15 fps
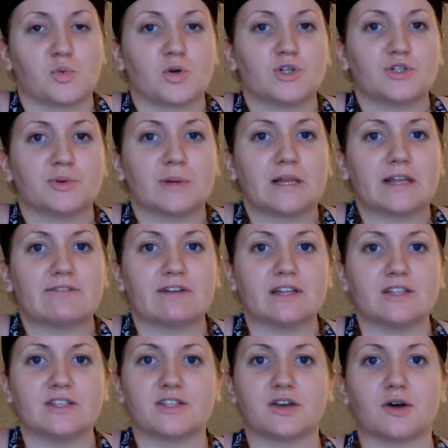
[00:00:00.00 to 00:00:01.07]
world that we live
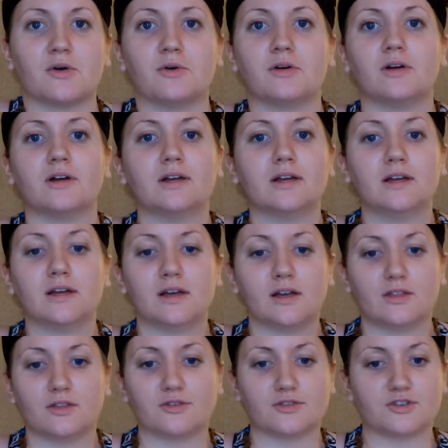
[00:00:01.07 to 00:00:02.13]
in. So
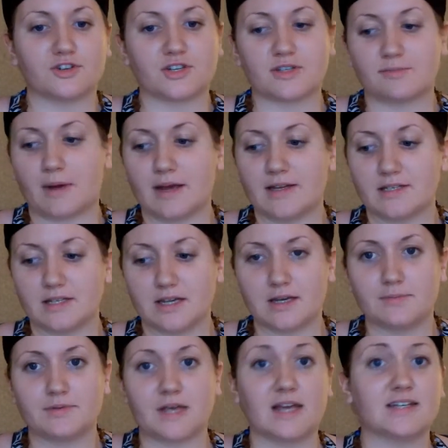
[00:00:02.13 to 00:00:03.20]
those are just my
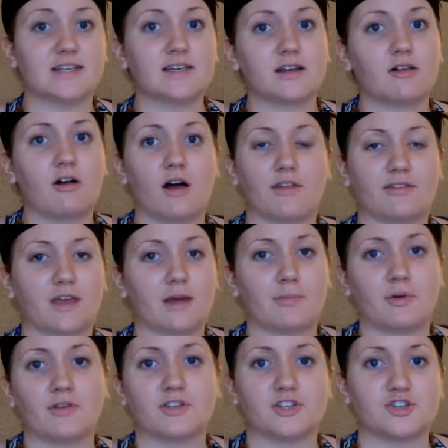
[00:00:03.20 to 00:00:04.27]
tips. I didn't cloth
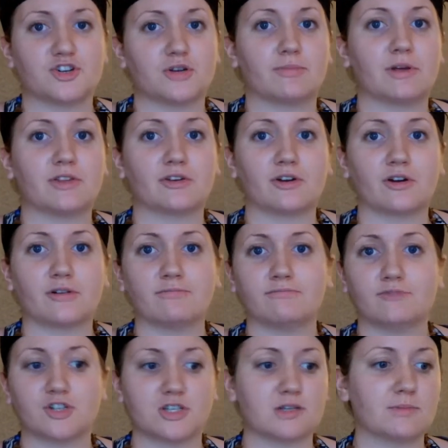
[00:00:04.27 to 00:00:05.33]
diaper on this trip either,
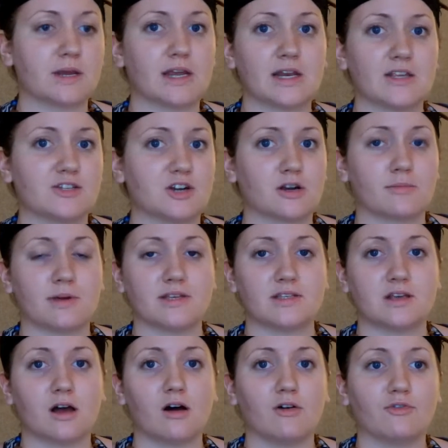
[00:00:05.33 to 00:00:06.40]
just to make it easier on
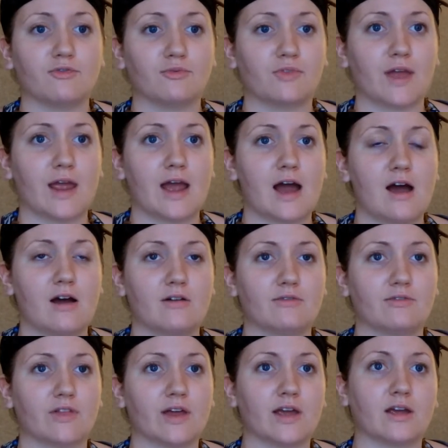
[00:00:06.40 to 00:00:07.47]
myself. They have
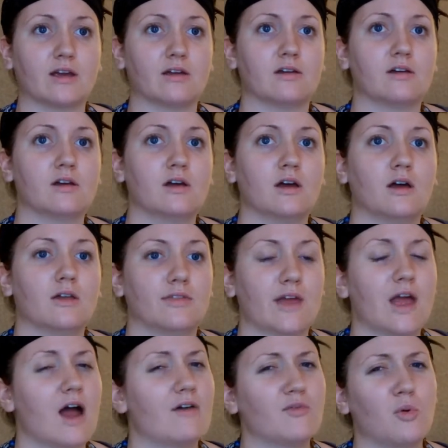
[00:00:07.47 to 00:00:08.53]

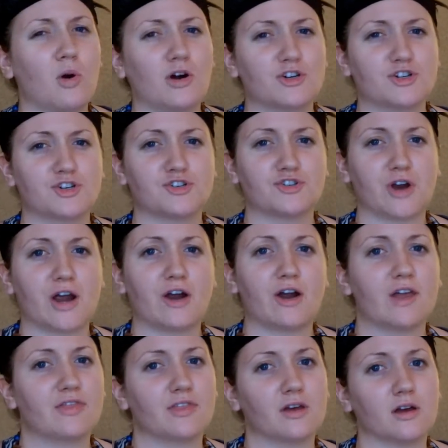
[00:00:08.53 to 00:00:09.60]
a washer and dryer
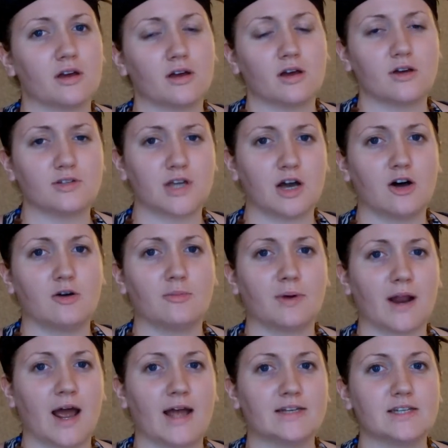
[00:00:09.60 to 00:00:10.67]
at the hotel, but
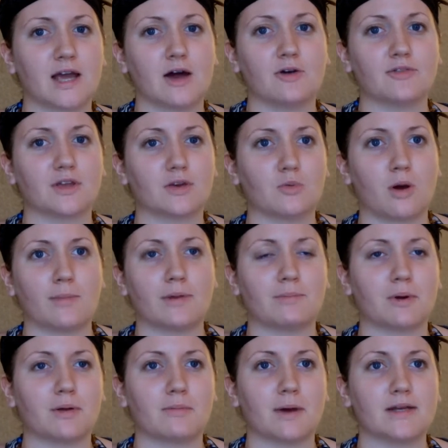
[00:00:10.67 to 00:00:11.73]
I doubt they'd want me
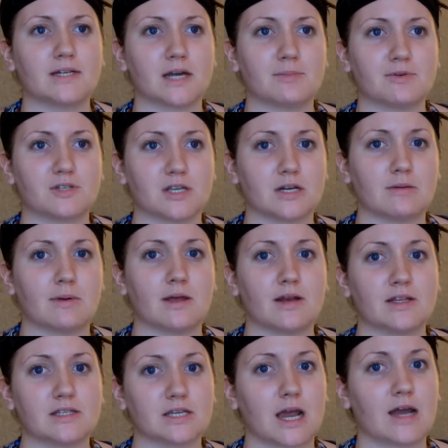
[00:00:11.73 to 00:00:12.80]
putting my diapers in them, and
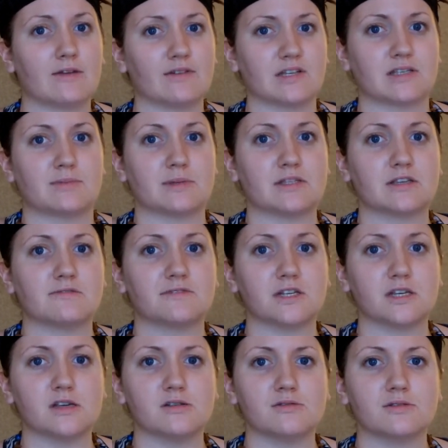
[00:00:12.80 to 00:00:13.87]
it's kind of expensive to
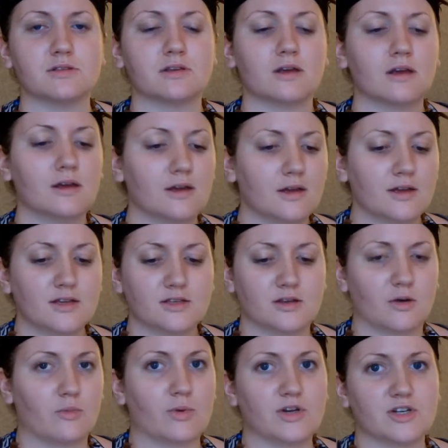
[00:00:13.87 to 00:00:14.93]
use.
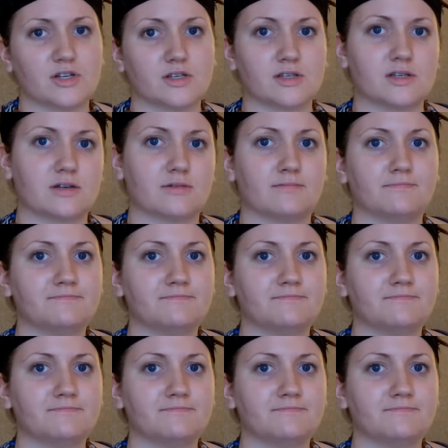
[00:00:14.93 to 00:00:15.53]
So we just